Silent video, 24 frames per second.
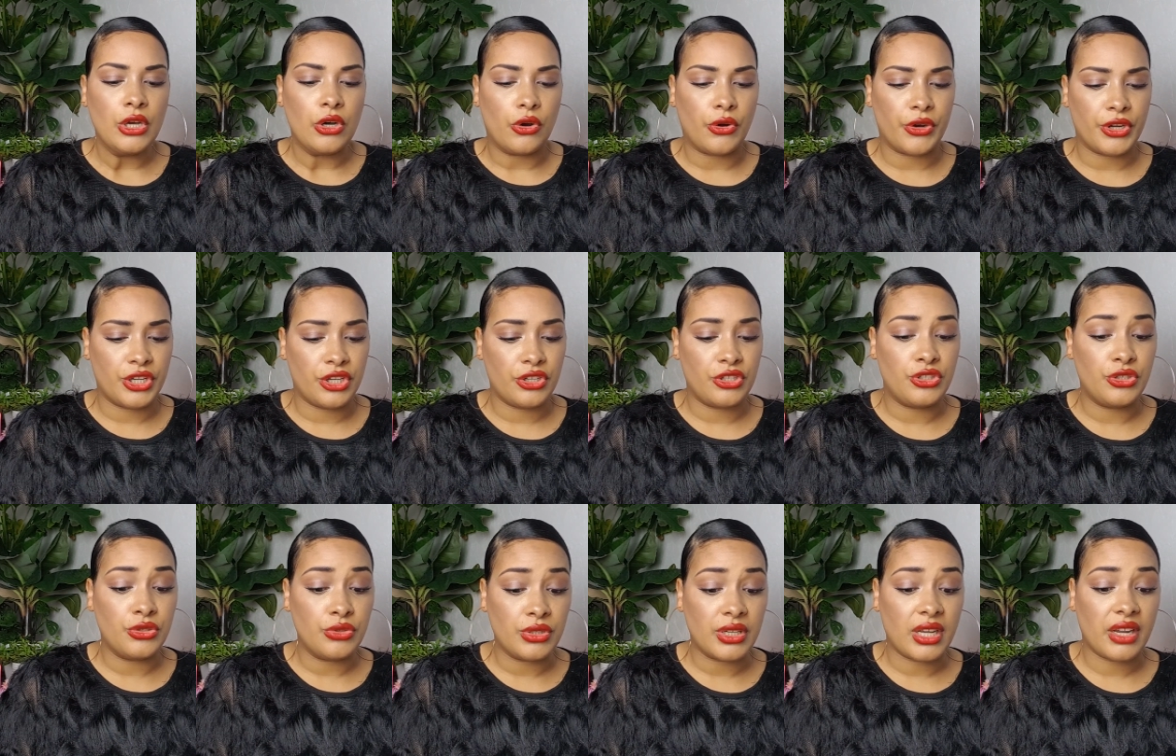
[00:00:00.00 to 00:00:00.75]
or you
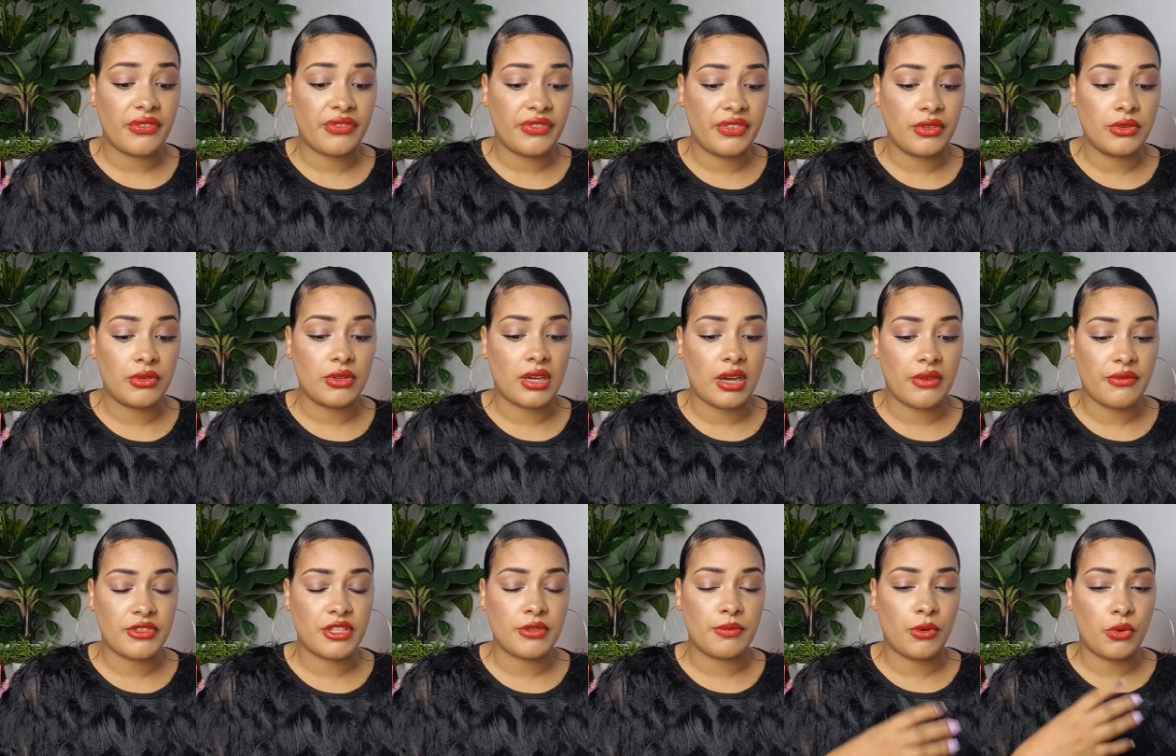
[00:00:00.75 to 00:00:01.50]
do not feel
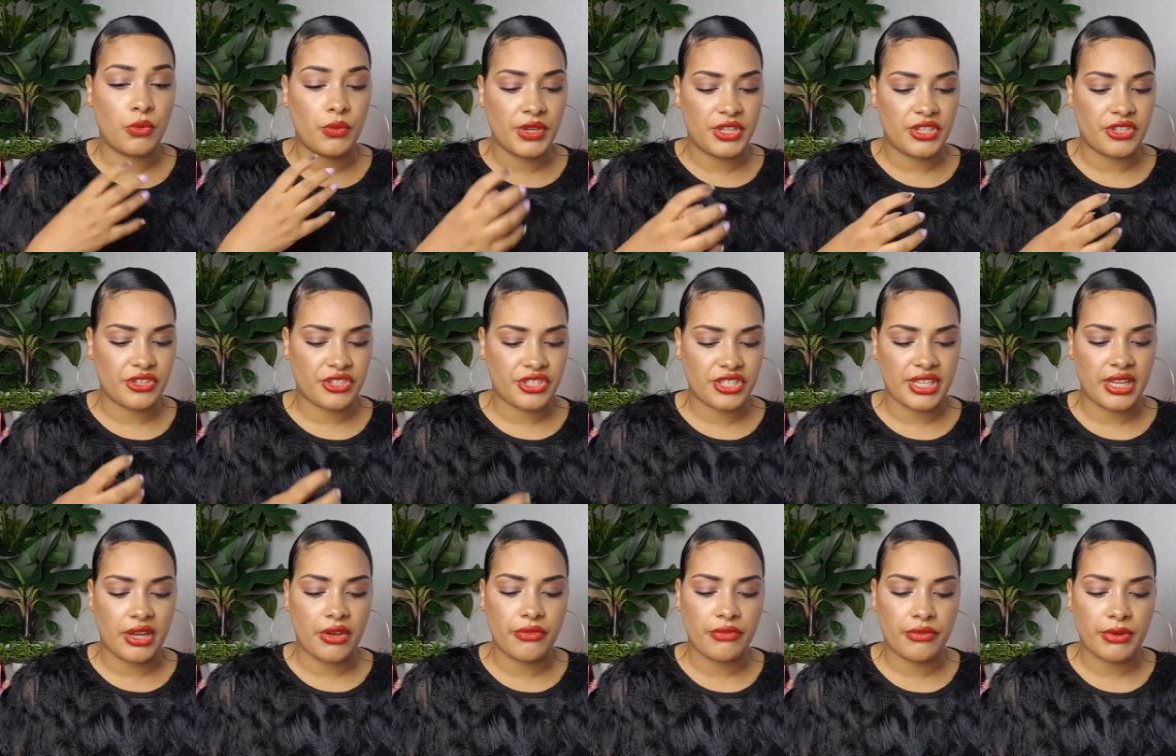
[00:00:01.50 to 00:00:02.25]
comfortable with
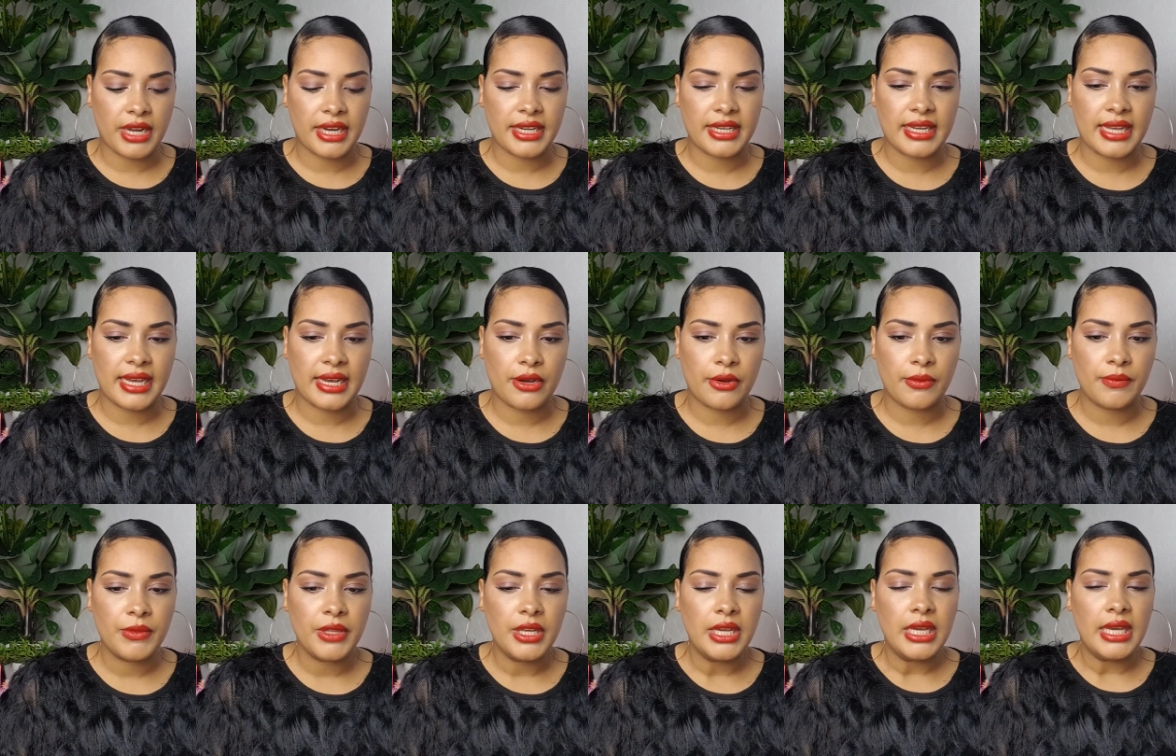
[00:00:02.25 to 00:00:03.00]
yourself right now,